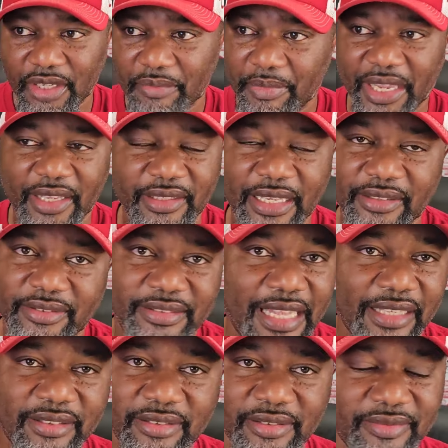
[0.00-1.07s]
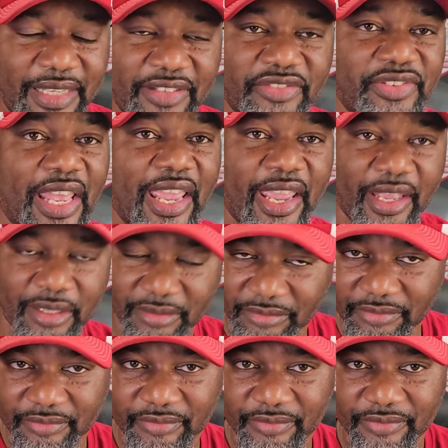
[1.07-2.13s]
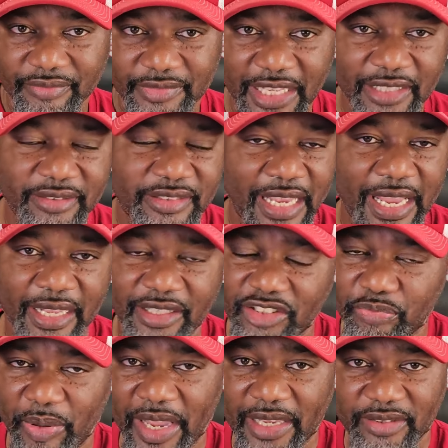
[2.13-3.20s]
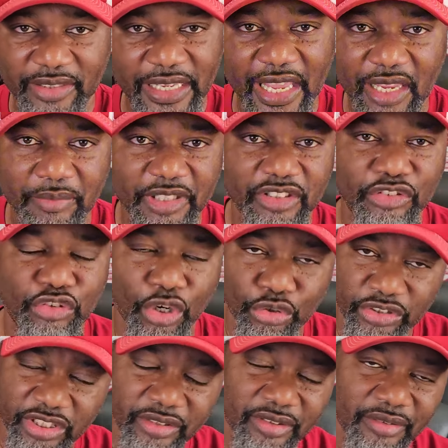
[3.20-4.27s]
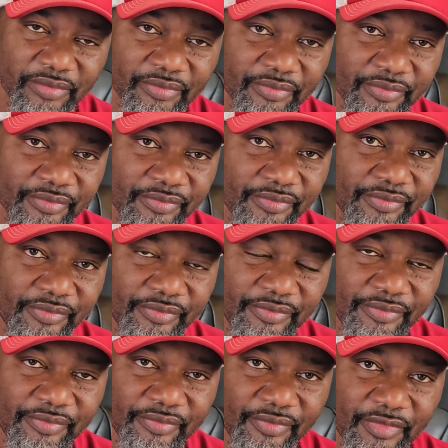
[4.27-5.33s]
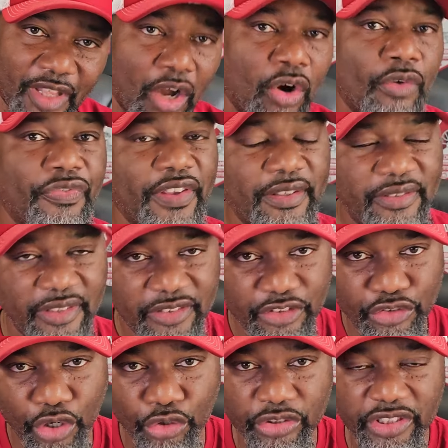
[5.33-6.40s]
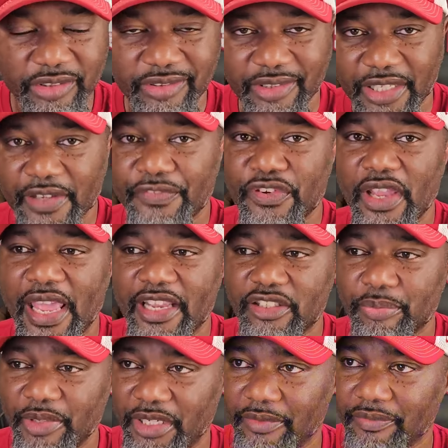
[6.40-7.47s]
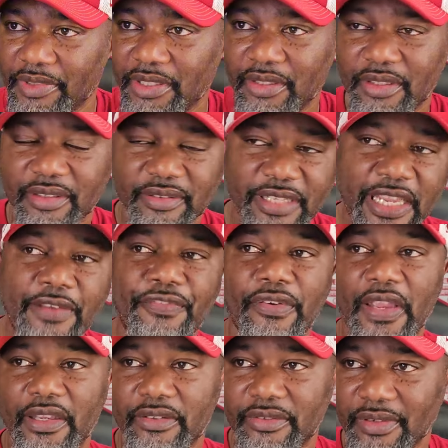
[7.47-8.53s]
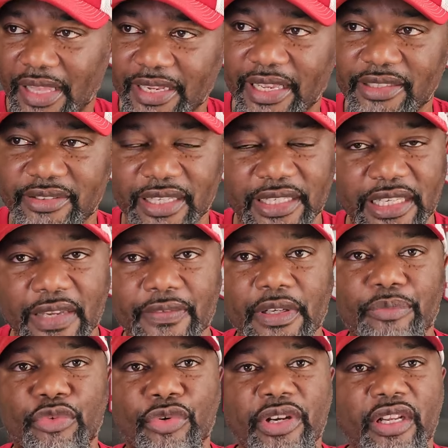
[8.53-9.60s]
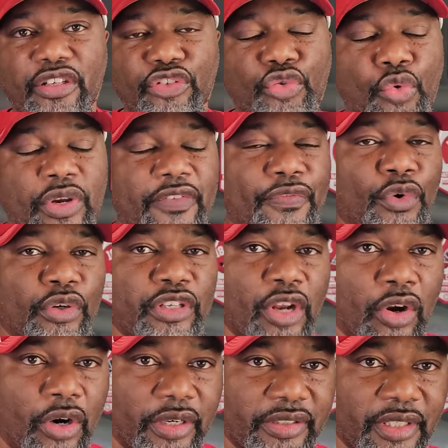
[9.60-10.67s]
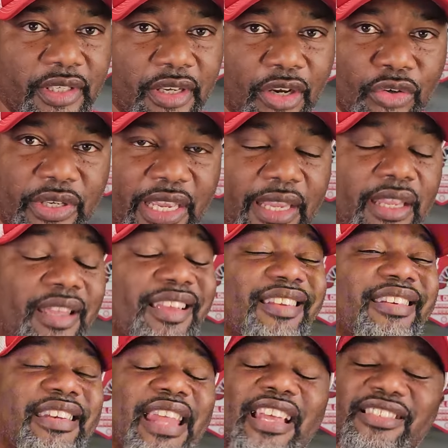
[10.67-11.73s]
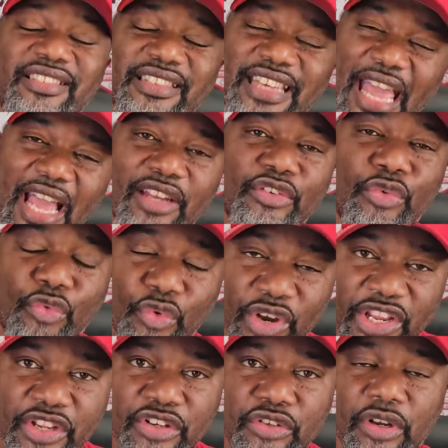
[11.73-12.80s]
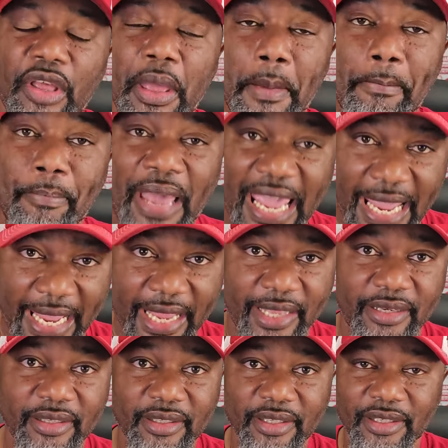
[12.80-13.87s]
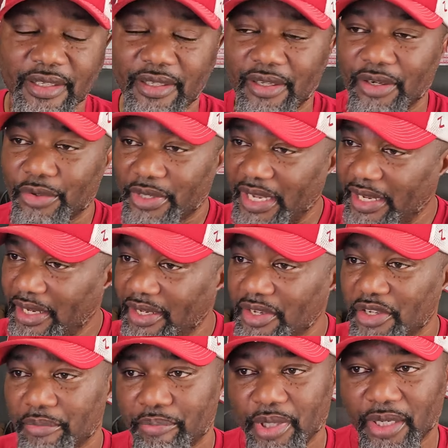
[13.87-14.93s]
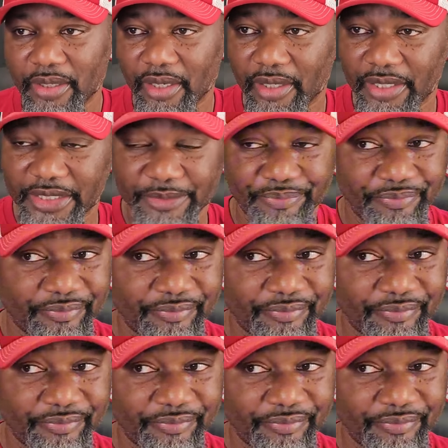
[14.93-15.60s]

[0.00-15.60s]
Man, that's that's that's sad. That's sad. This passing game is atrocious. The offense is atrocious, if you ask me. Defense, like I say, giving up 324 yards. Okay. That's not real bad. Okay. But uh